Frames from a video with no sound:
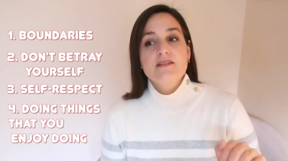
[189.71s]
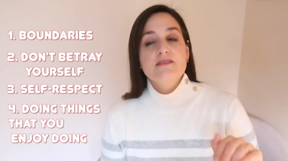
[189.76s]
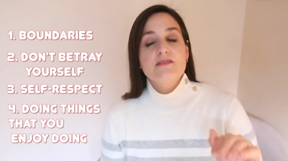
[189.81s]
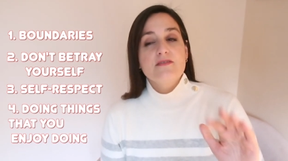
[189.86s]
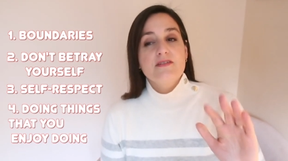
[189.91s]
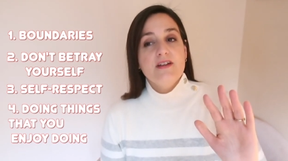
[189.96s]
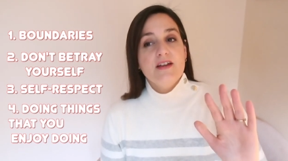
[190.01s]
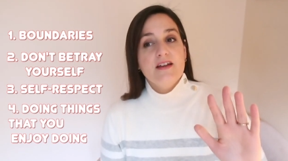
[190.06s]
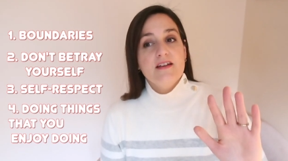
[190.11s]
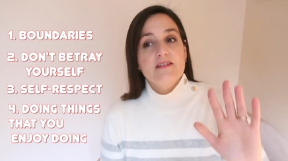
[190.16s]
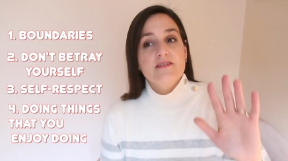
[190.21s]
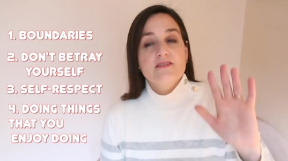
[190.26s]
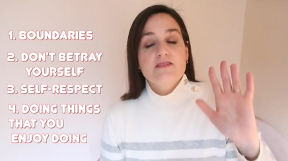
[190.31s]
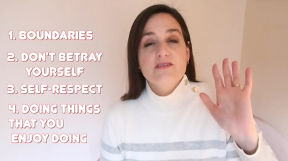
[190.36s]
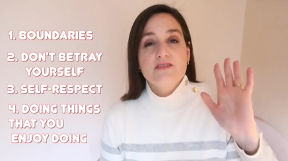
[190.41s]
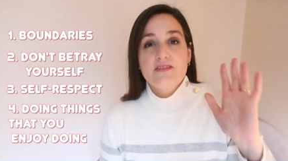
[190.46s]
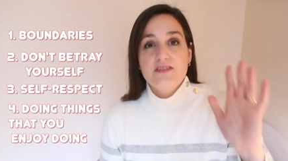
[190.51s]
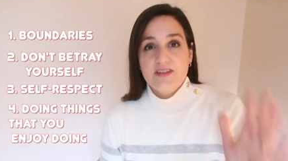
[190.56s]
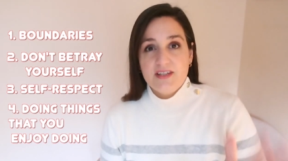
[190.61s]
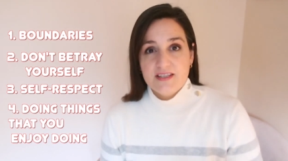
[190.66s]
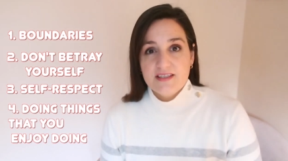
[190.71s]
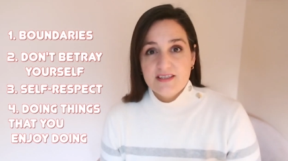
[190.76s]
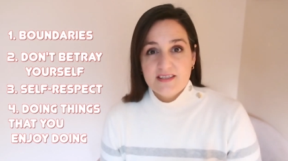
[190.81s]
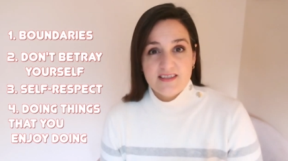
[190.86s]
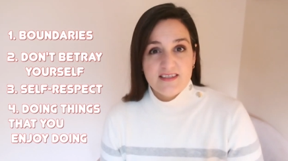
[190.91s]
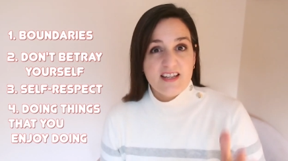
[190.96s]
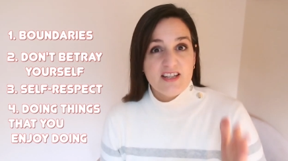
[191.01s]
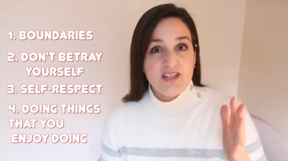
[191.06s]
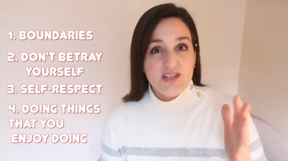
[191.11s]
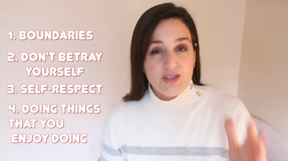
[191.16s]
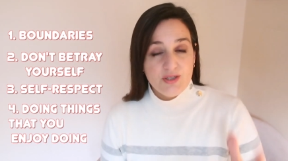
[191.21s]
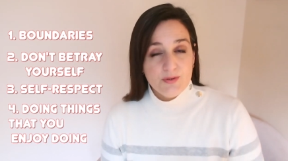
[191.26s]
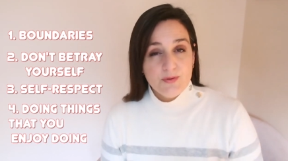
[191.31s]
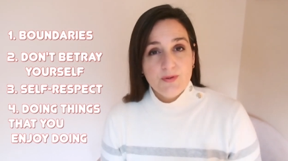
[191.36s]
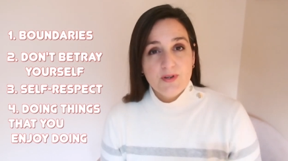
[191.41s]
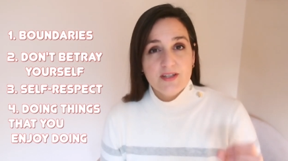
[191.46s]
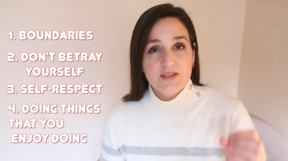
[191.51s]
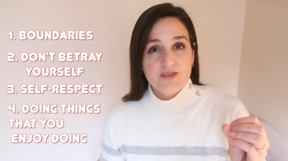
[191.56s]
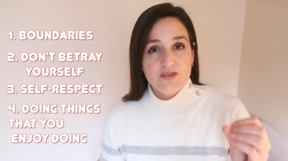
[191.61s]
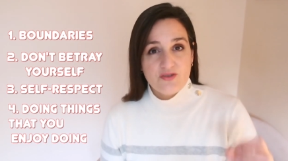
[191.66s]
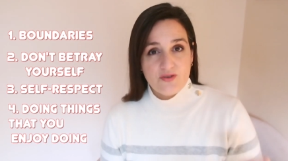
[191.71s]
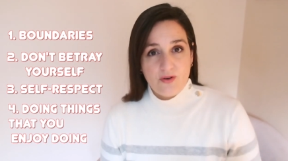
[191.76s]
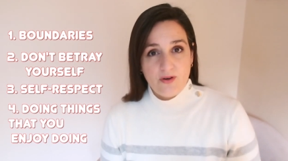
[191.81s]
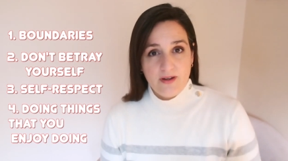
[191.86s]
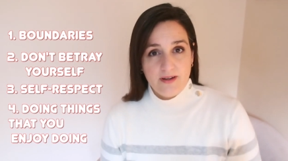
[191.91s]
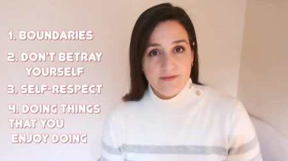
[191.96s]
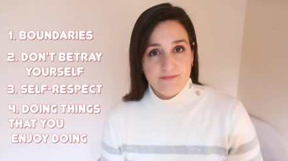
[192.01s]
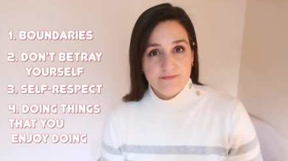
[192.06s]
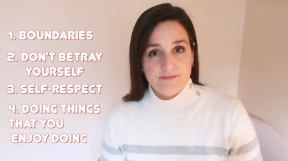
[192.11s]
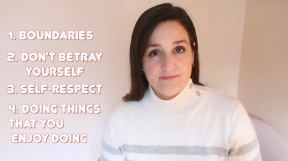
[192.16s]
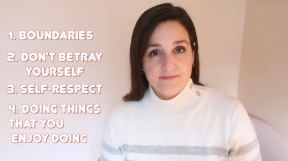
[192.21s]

So yeah, do things that you enjoy.